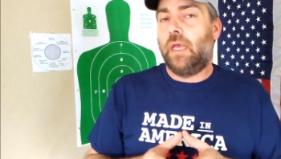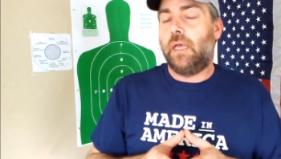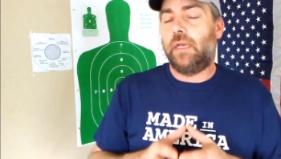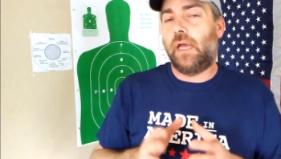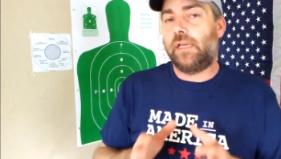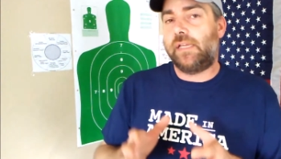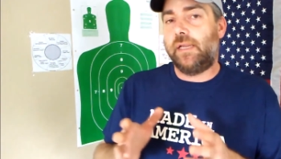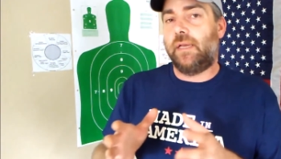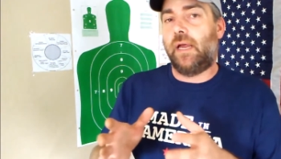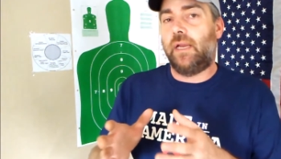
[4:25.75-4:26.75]
In
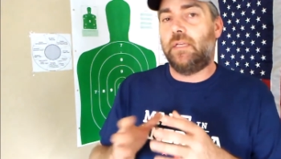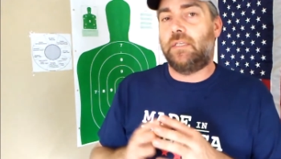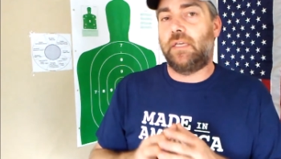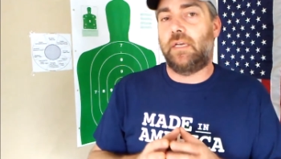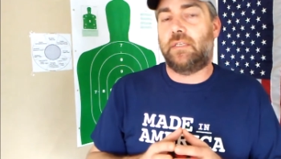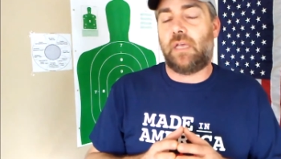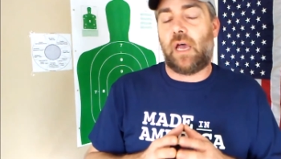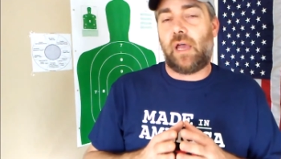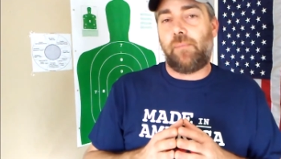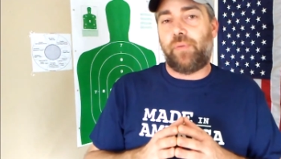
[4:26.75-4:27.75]
1996,
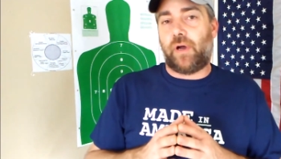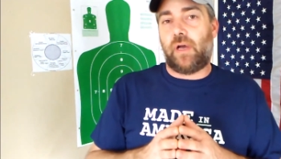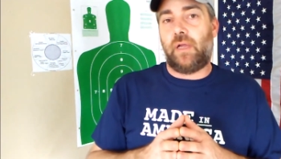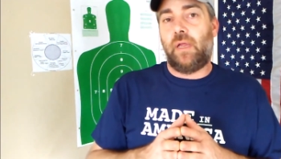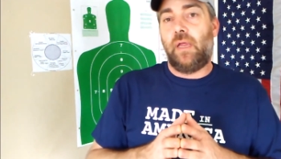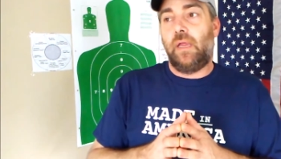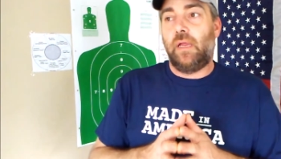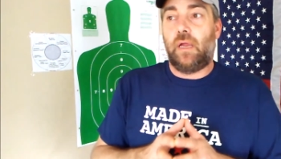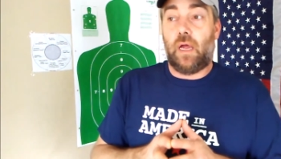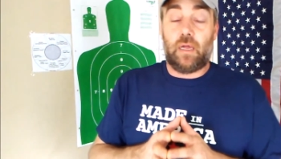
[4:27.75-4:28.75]
I bought
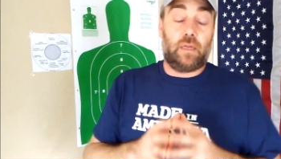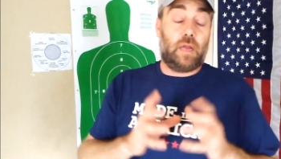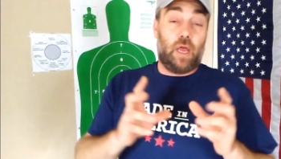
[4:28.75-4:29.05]
a,